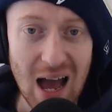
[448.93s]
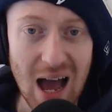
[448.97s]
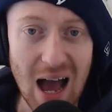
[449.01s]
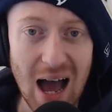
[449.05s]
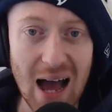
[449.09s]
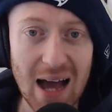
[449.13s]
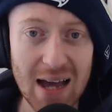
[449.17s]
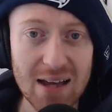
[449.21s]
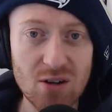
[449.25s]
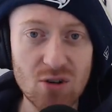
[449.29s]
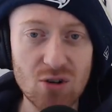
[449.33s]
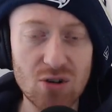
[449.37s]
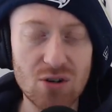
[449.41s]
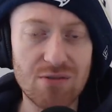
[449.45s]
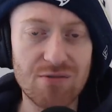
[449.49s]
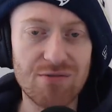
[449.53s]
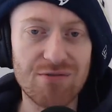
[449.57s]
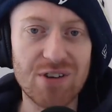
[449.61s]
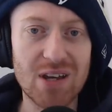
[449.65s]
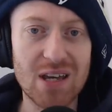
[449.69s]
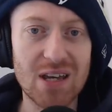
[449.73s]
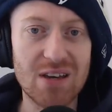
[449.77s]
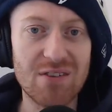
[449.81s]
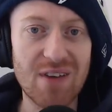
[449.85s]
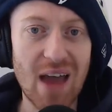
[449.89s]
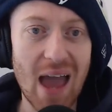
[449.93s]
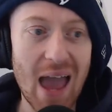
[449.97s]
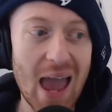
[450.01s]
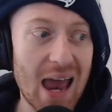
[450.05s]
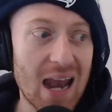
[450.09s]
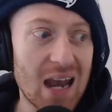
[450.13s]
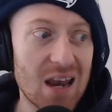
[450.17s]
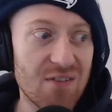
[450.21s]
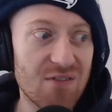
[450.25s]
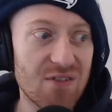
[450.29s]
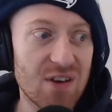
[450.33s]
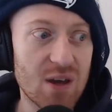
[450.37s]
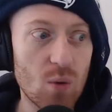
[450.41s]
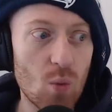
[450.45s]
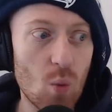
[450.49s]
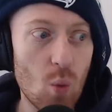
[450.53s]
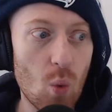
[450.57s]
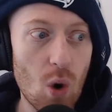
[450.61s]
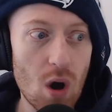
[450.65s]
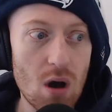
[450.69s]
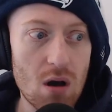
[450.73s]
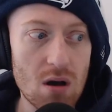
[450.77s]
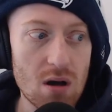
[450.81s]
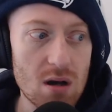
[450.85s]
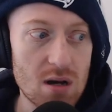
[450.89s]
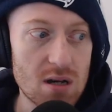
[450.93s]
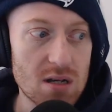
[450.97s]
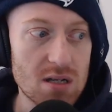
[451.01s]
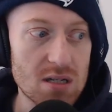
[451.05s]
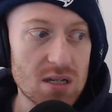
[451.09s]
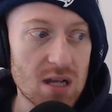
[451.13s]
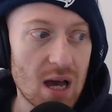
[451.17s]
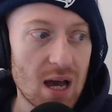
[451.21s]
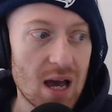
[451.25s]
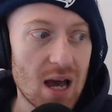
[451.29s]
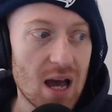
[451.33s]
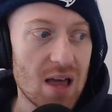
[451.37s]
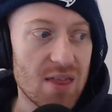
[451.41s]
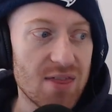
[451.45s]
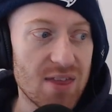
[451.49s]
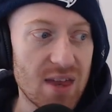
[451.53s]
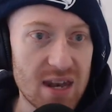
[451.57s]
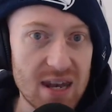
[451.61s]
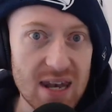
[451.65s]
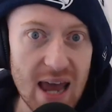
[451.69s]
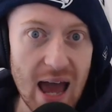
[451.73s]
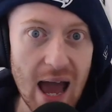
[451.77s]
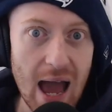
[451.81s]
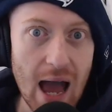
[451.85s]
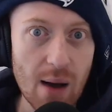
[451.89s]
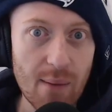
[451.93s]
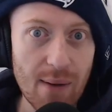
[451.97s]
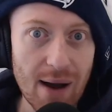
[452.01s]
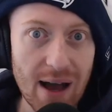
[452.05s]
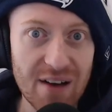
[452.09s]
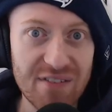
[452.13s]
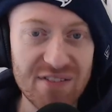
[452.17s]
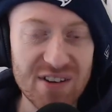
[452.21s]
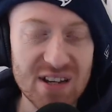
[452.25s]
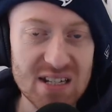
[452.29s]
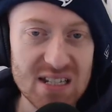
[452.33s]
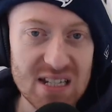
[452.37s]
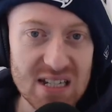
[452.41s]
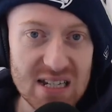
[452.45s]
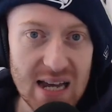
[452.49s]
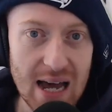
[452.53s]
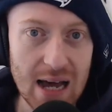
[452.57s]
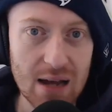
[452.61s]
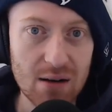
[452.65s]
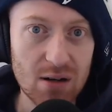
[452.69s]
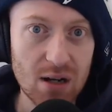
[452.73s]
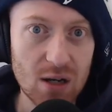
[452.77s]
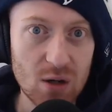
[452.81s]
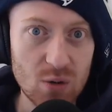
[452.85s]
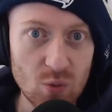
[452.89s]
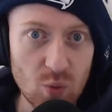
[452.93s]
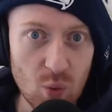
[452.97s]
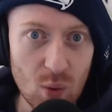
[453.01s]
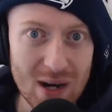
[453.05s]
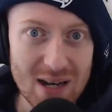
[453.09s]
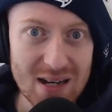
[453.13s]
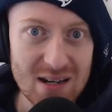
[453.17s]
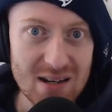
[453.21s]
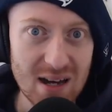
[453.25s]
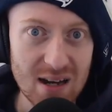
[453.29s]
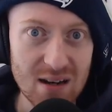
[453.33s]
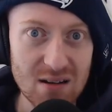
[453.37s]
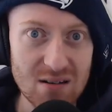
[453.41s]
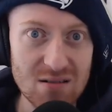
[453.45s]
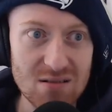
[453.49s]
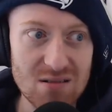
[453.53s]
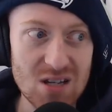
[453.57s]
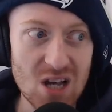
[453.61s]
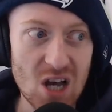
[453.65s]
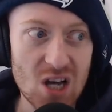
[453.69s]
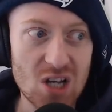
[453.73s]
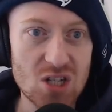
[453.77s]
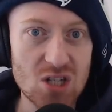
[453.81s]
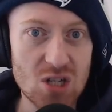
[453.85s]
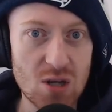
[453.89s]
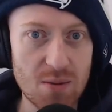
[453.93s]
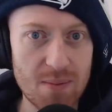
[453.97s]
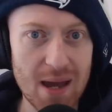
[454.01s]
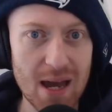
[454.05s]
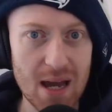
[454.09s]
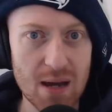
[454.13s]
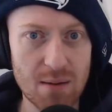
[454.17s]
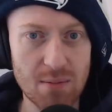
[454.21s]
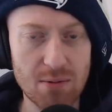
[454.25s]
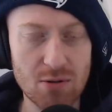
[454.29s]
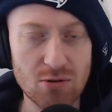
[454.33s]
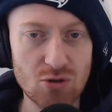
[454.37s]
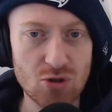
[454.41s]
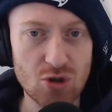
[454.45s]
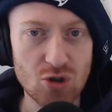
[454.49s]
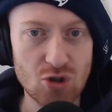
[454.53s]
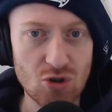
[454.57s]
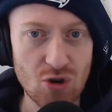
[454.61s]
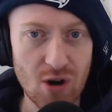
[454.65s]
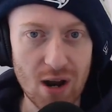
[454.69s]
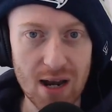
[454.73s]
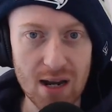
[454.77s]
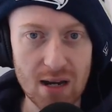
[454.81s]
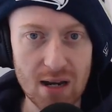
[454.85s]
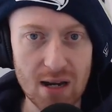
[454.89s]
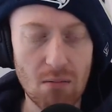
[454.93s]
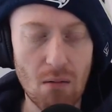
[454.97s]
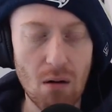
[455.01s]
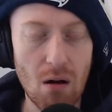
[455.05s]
I couldn't think of anything worse than now having to download Windows to be able to trade.